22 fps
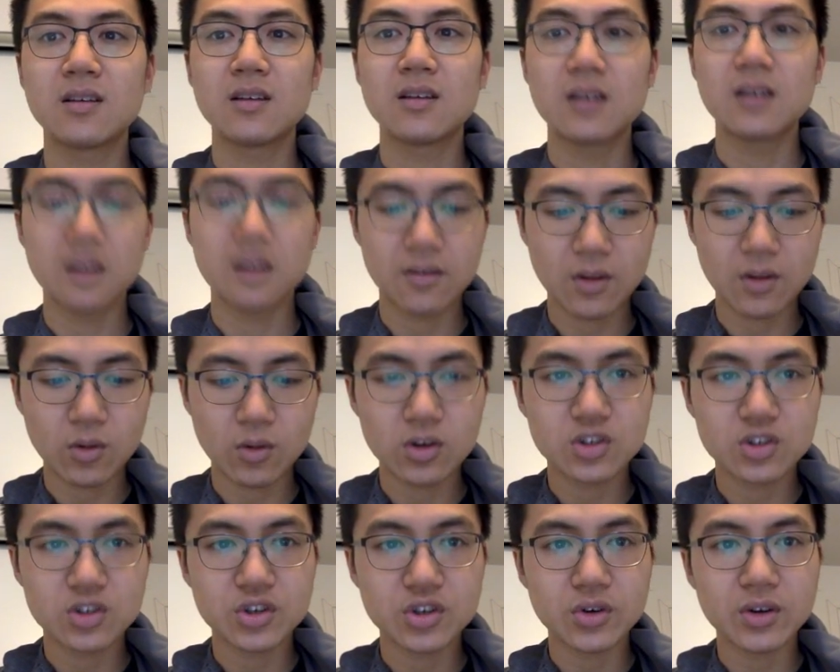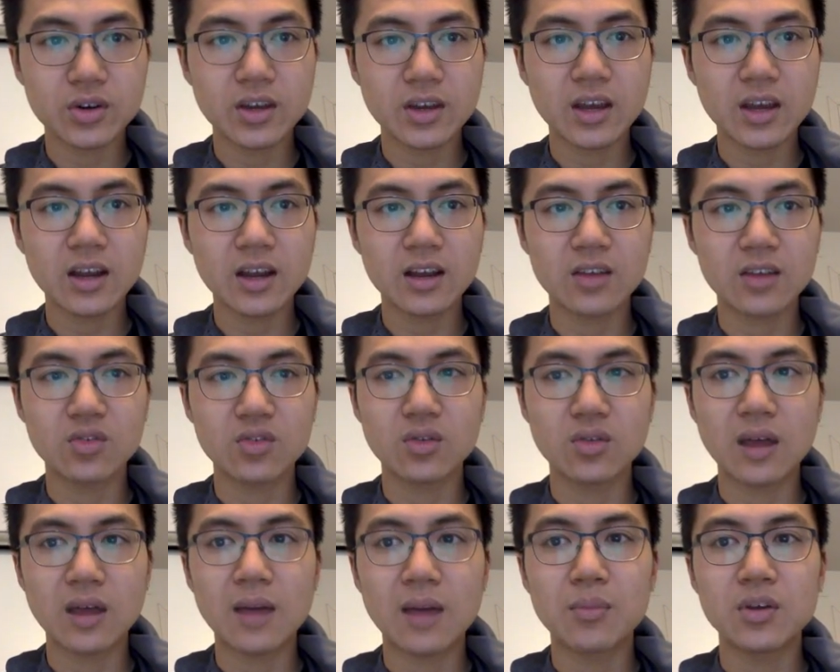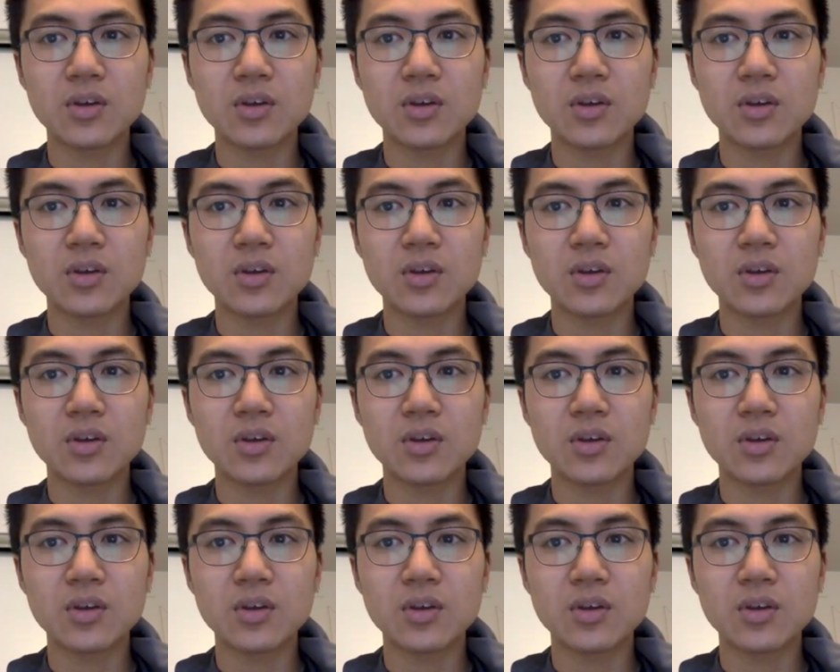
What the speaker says: And if I want to show it again, I could do that.